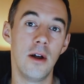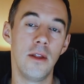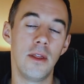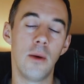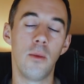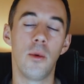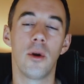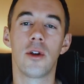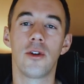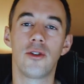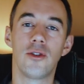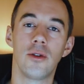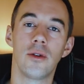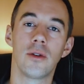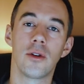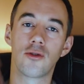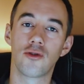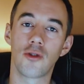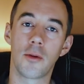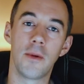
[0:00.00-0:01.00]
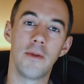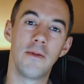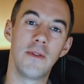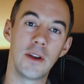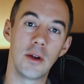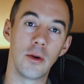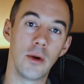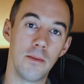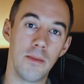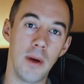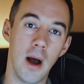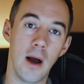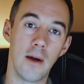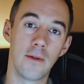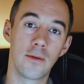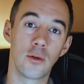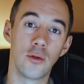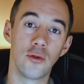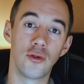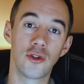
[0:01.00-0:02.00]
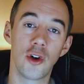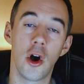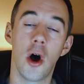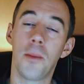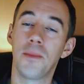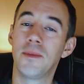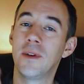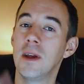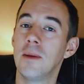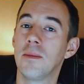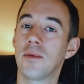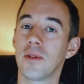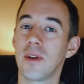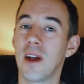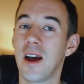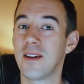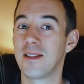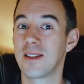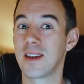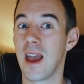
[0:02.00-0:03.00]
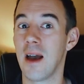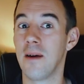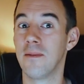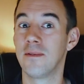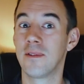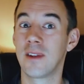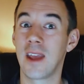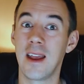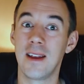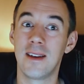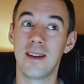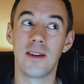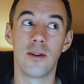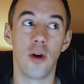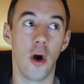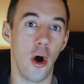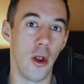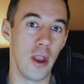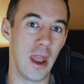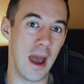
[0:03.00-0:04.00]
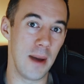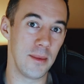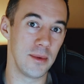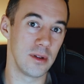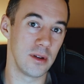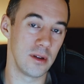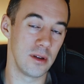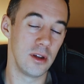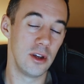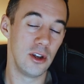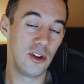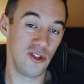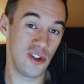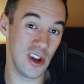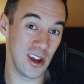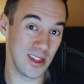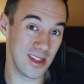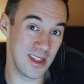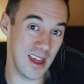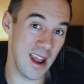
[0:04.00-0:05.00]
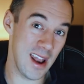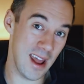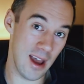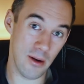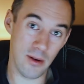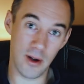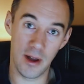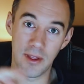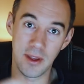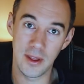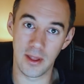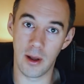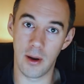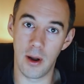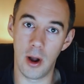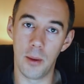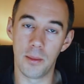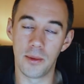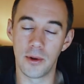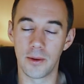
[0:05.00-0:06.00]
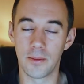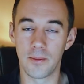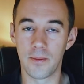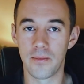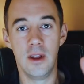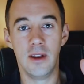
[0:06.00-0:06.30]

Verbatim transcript: then what I'll do is I'll drop a video above called top tips on how to get ungated on Amazon check that out. I think that'll help you.